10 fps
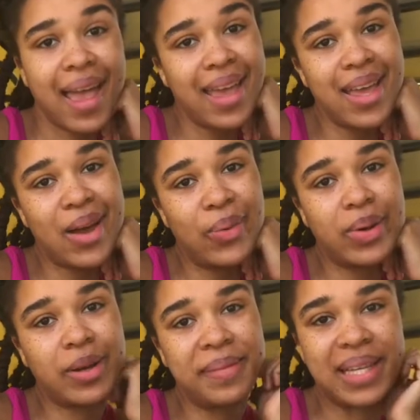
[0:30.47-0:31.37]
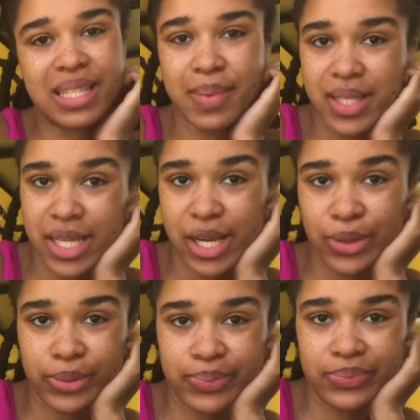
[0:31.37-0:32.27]
y'all, welcome back to my
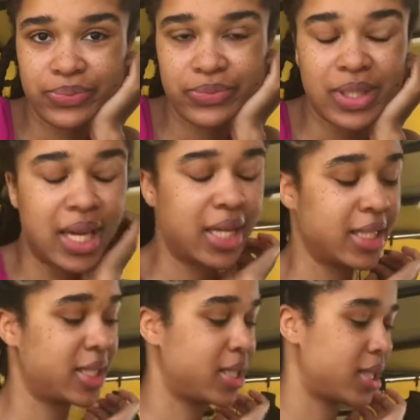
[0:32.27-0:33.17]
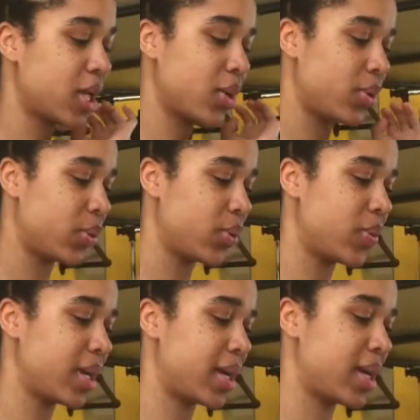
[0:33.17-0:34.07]
channel. So,
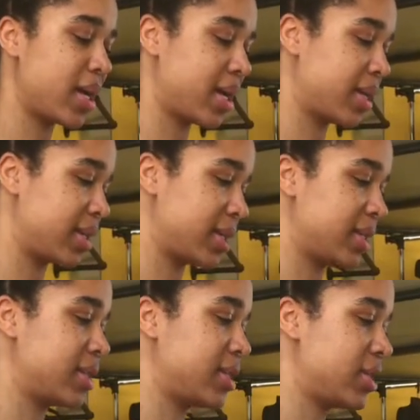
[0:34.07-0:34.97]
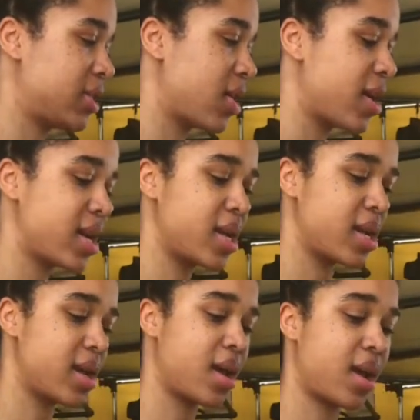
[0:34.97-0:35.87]

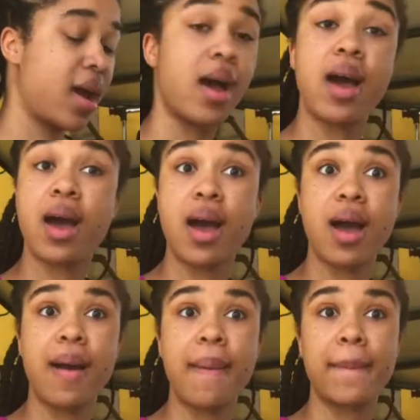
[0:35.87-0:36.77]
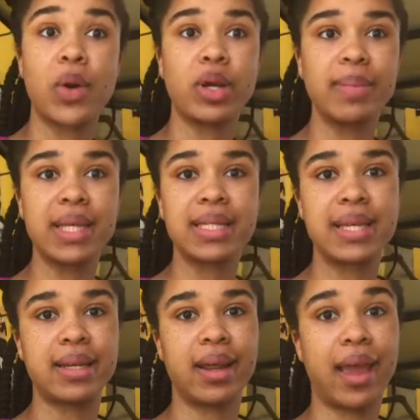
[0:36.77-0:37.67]
starting, I'm going to be
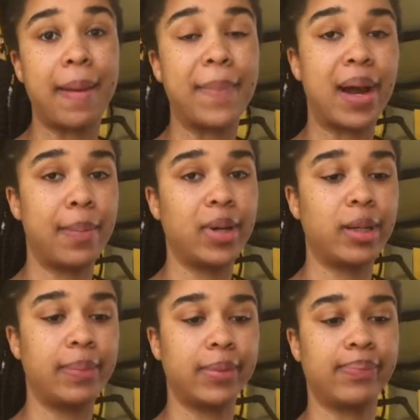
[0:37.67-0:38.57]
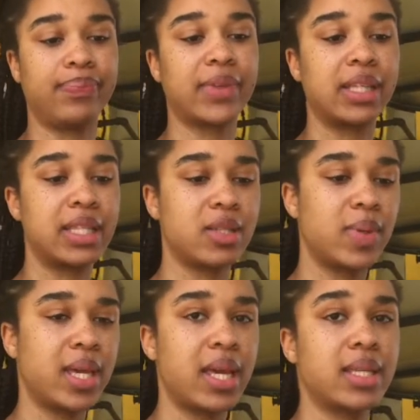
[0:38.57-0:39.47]
attending a pop-up this
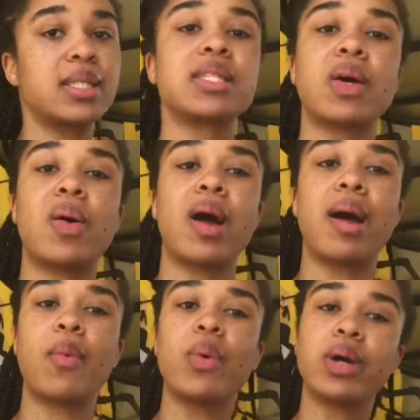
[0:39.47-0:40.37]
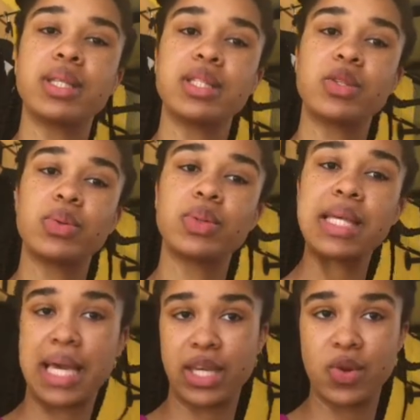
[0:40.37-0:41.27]
weekend, so I want to
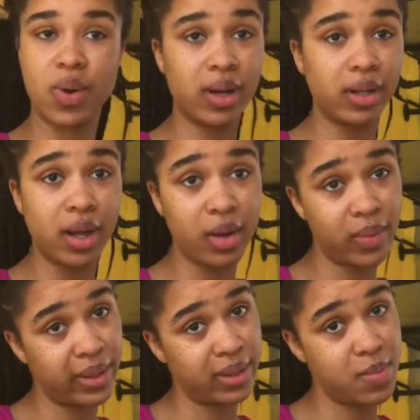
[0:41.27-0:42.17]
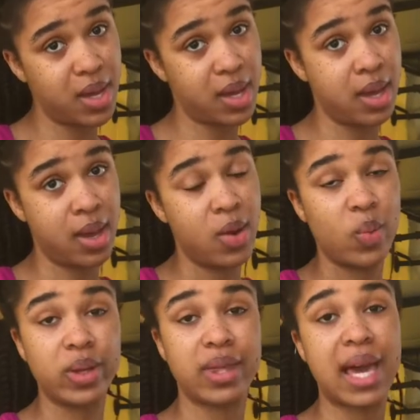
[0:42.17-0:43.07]
tag you all along with me
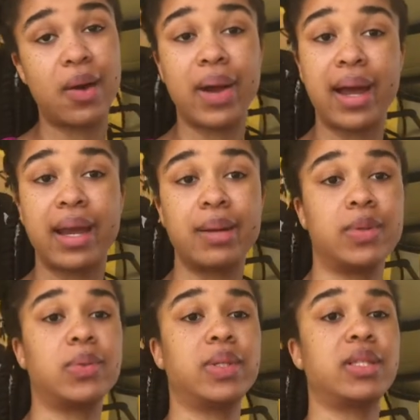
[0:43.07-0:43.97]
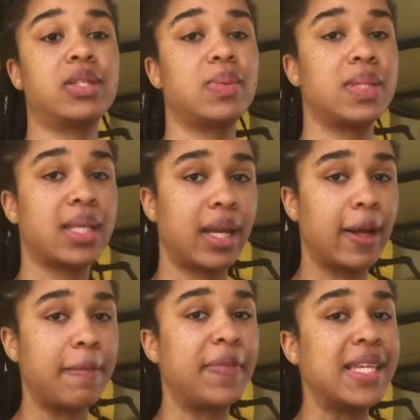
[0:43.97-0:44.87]
with how I am going to set
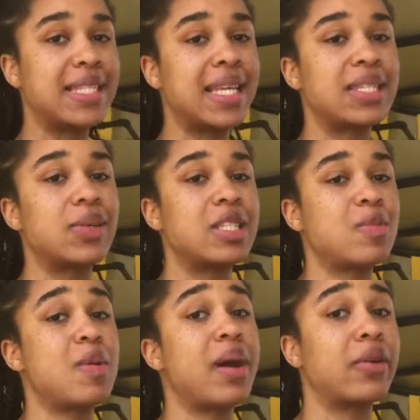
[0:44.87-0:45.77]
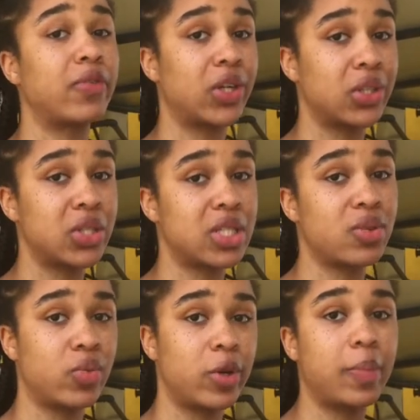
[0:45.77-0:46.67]
up. This is going to be my first
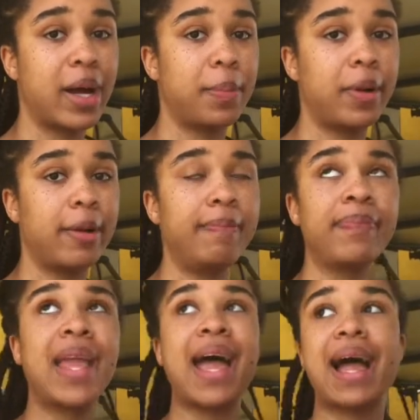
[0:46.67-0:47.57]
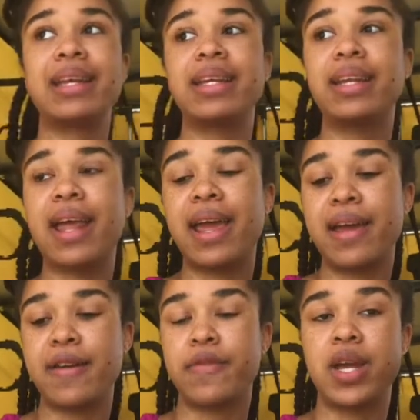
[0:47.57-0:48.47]
real pop-up. I did
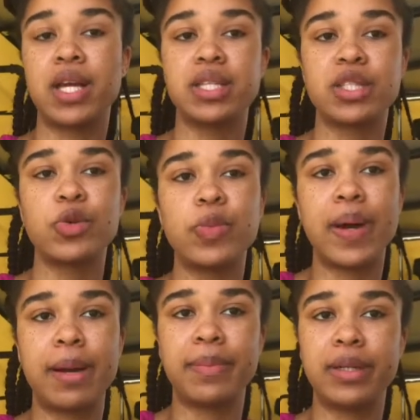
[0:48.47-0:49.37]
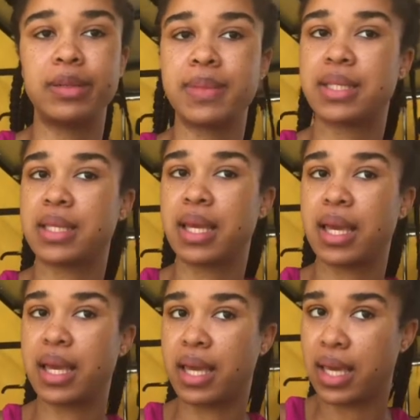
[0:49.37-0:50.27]
have two pop-ups
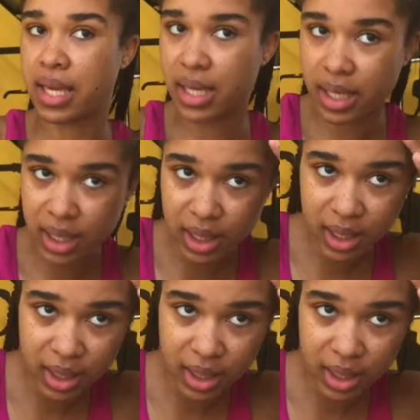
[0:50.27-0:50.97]
in,